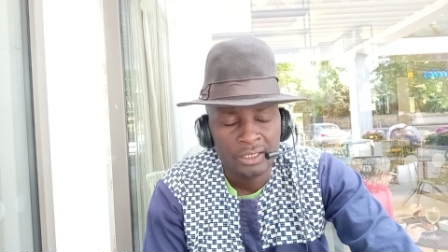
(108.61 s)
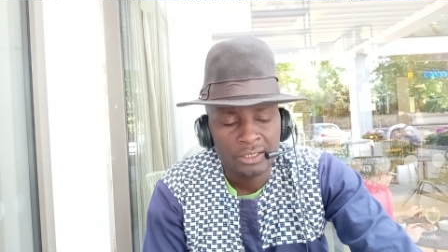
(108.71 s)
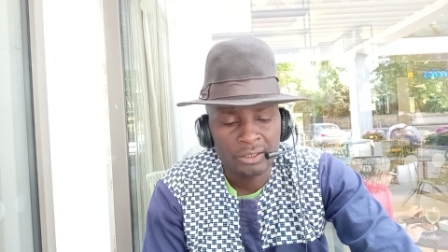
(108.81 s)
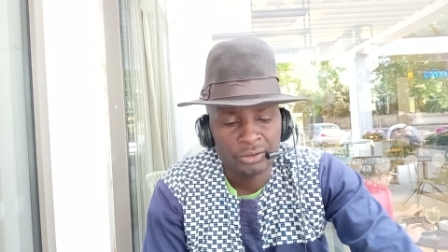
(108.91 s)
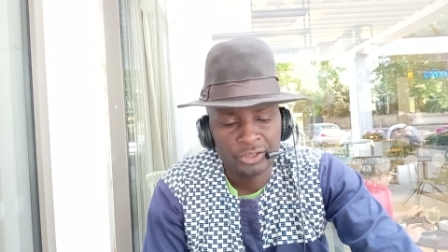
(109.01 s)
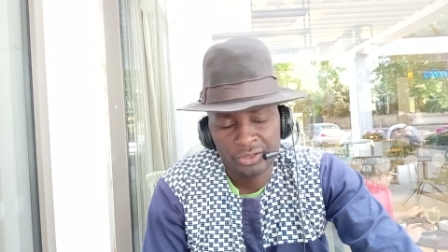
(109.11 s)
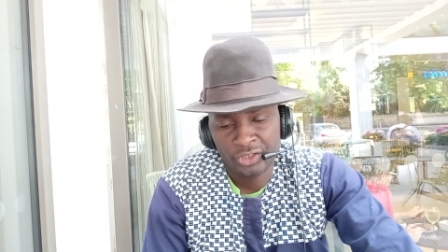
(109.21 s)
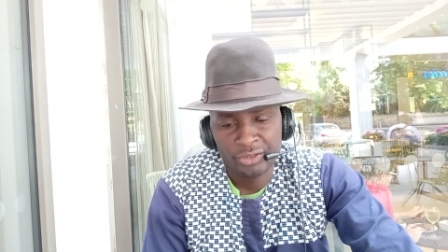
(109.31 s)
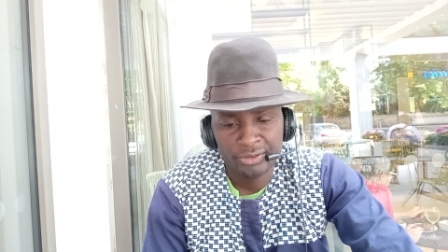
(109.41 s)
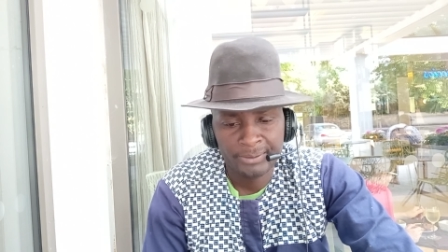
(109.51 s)
So, just
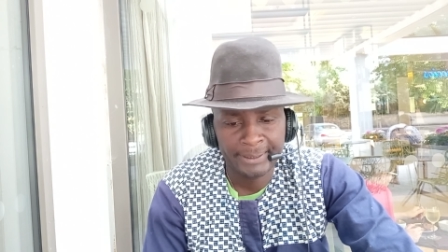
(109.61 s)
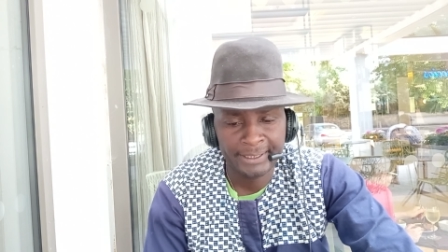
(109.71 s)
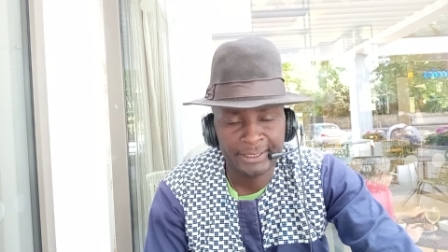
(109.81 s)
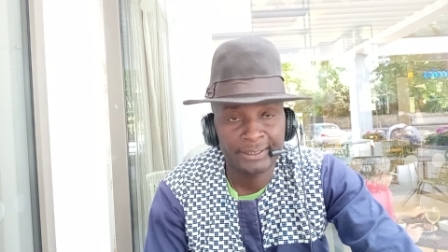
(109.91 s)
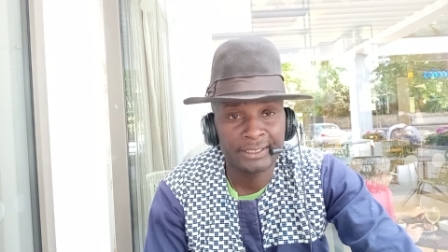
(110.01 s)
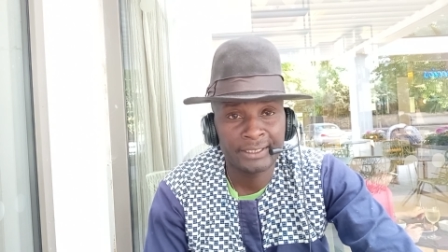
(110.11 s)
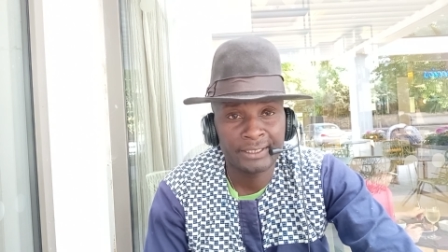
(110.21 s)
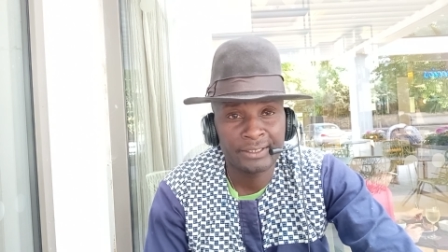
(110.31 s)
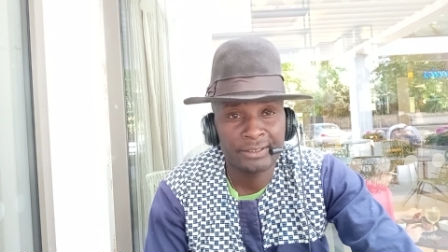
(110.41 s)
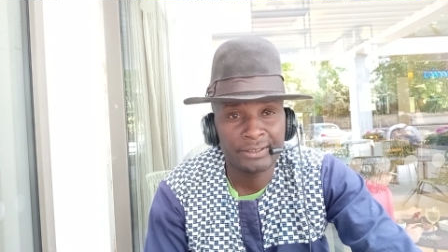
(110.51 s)
generally speaking,
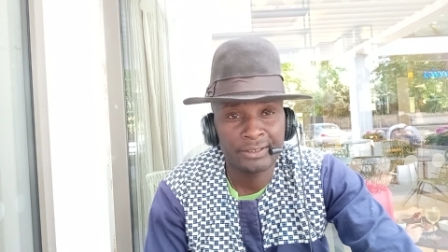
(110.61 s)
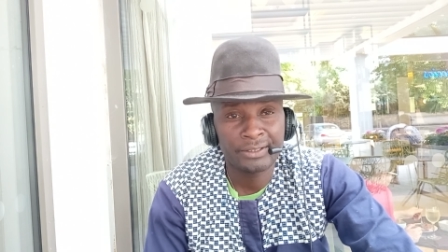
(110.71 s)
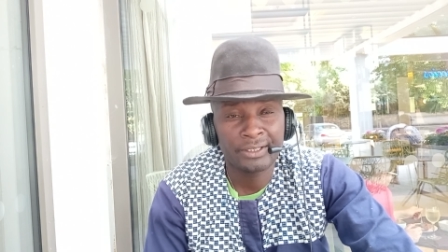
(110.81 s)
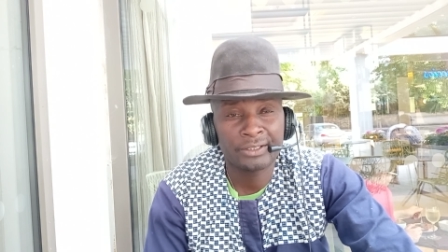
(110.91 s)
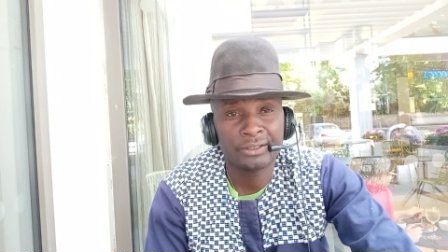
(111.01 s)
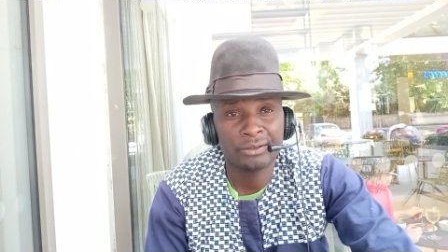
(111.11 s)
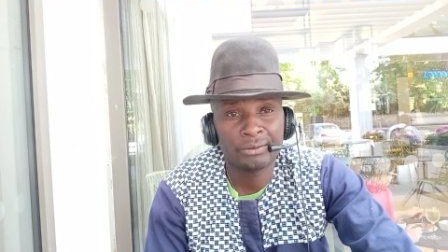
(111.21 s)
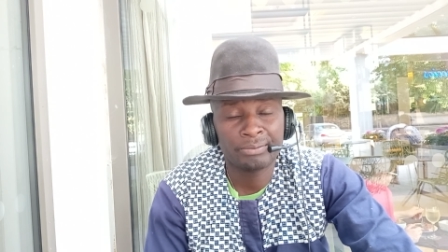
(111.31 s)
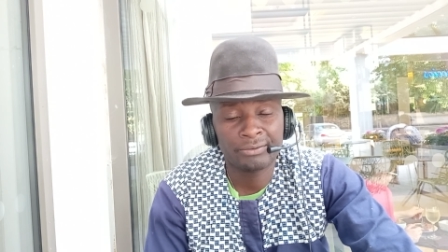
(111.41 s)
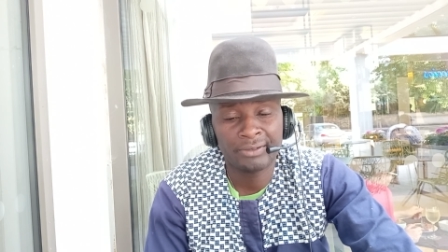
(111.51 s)
the international law
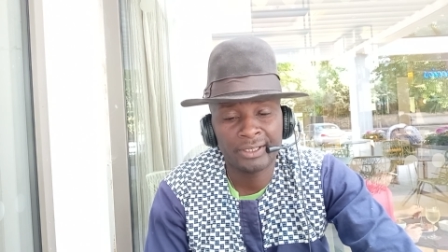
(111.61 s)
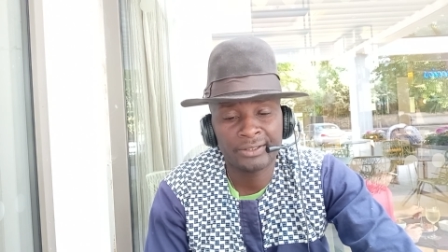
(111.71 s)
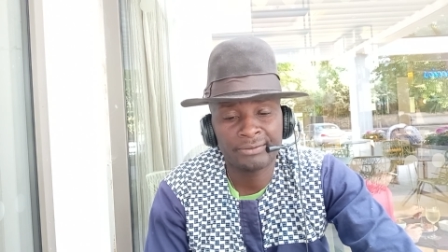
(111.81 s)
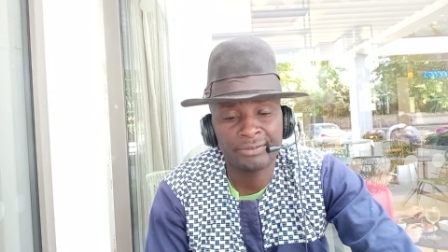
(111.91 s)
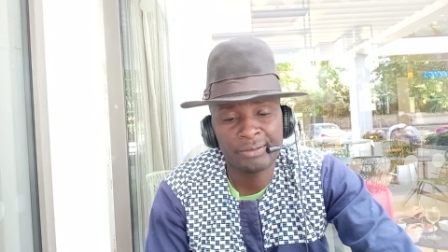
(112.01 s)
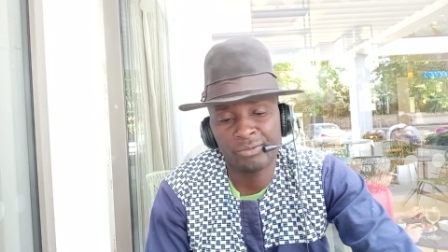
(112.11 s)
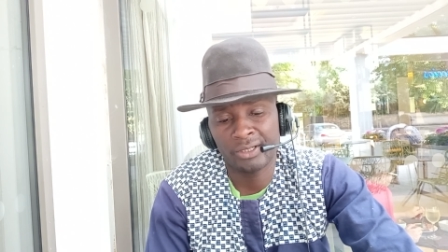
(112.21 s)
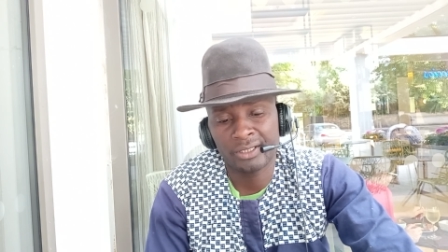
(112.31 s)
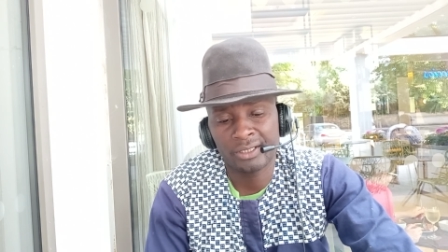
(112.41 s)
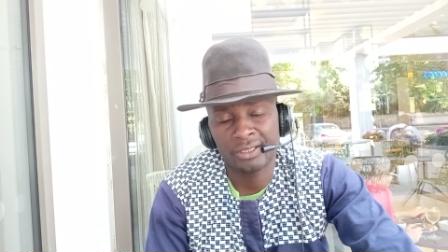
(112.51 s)
provides a
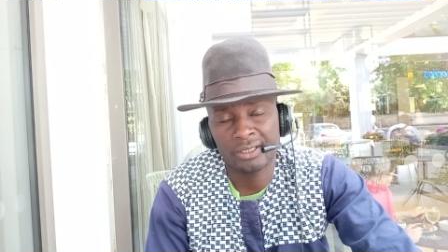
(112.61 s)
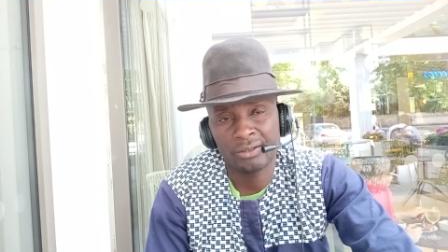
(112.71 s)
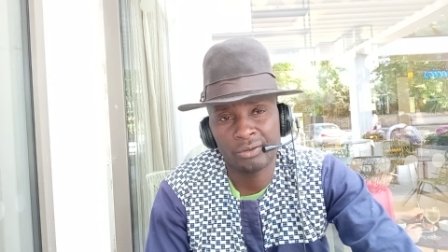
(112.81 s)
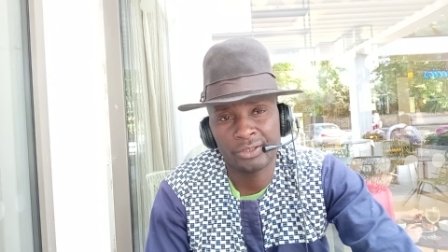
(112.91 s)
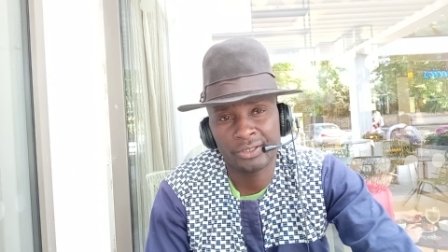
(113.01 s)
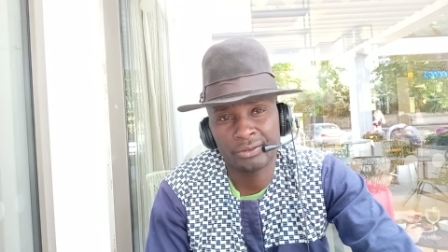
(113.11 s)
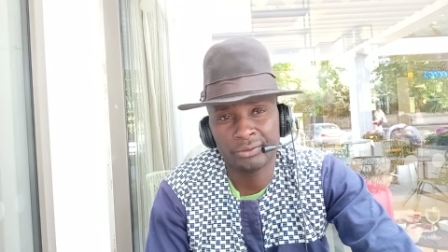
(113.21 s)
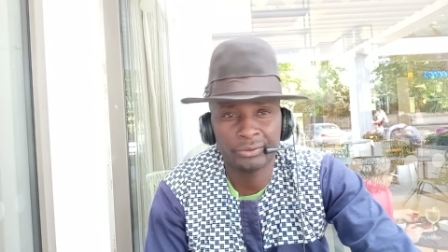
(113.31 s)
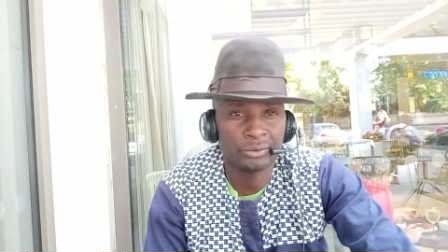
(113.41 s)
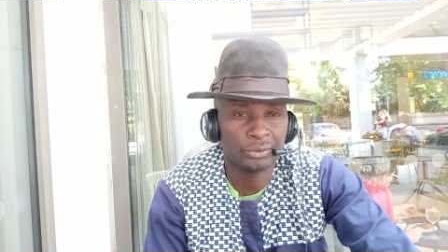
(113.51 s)
framework or a set
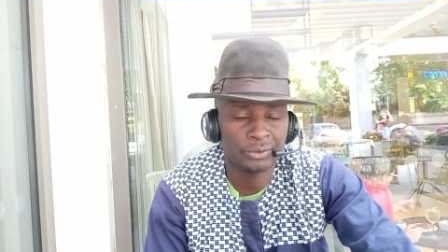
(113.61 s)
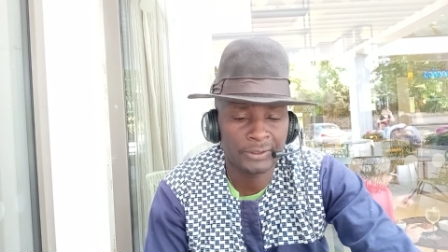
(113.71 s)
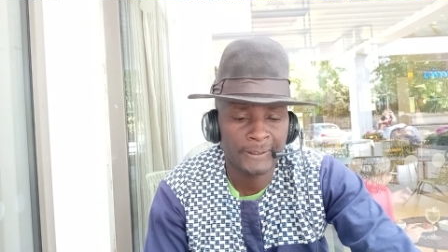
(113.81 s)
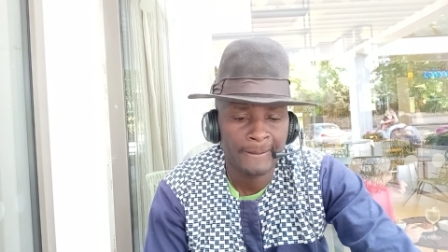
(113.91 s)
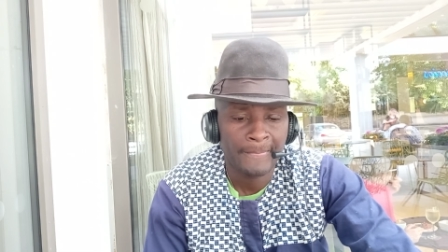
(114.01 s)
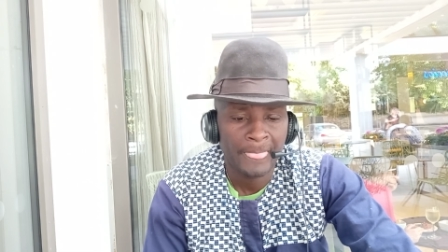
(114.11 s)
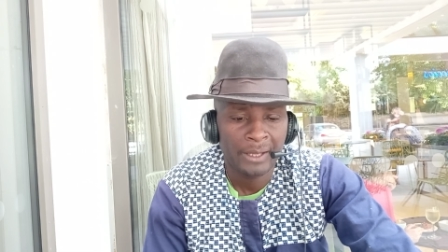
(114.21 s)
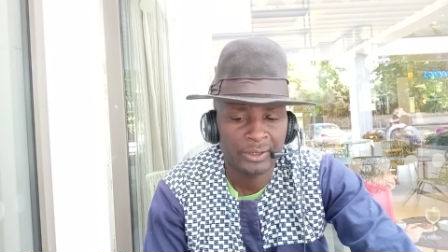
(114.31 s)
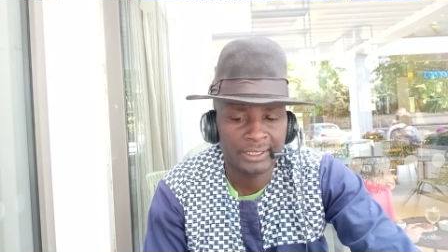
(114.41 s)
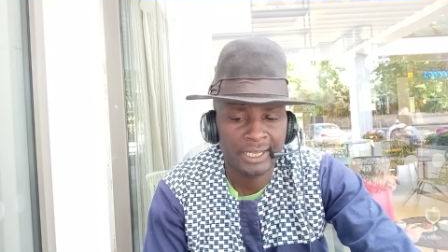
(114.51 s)
of rules
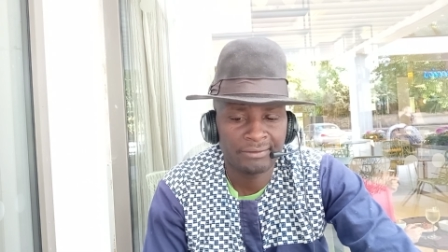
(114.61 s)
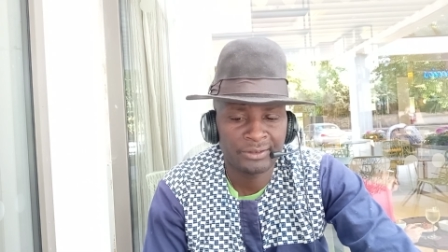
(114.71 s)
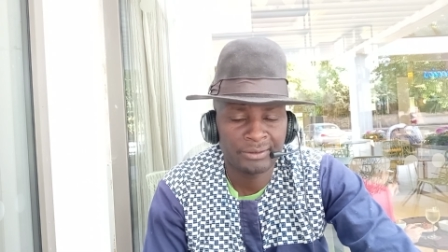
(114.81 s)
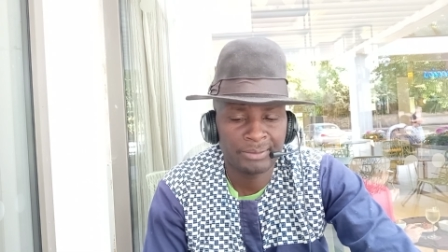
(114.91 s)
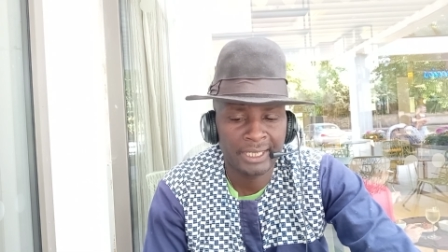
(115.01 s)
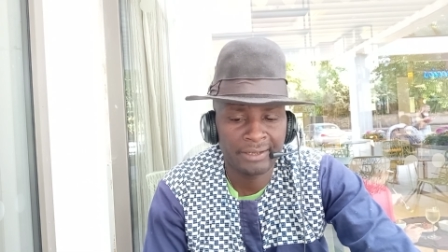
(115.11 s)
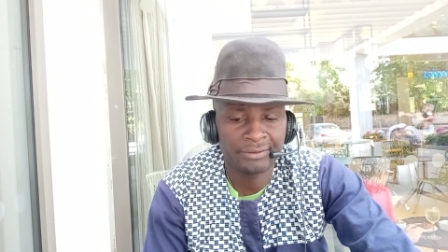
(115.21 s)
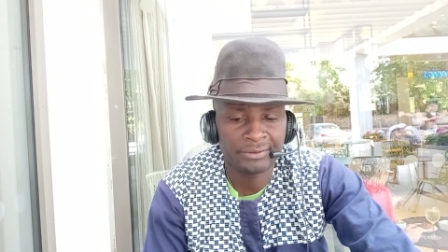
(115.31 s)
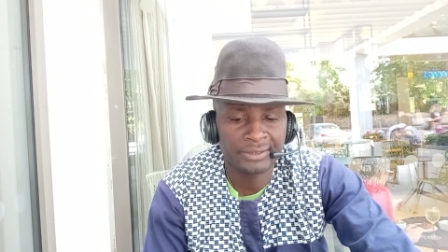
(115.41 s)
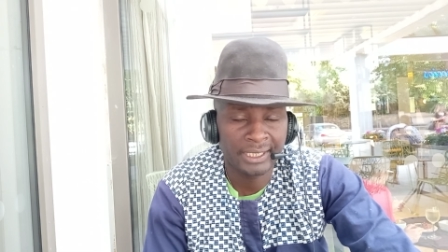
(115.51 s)
that govern the
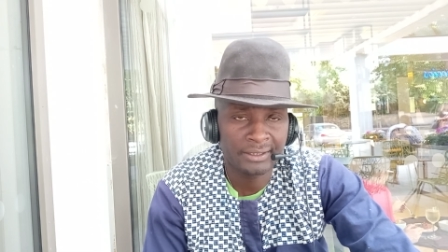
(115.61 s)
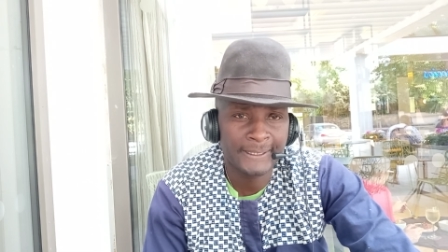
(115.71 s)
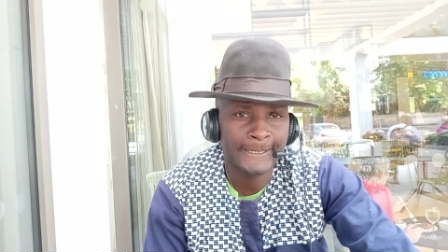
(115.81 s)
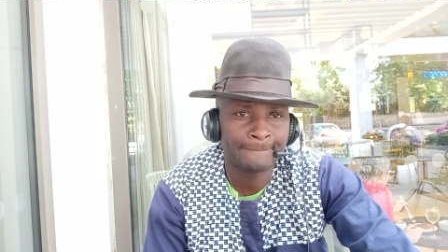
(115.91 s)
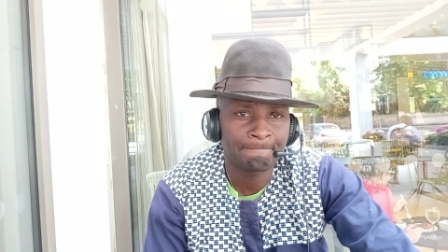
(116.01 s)
behavior of states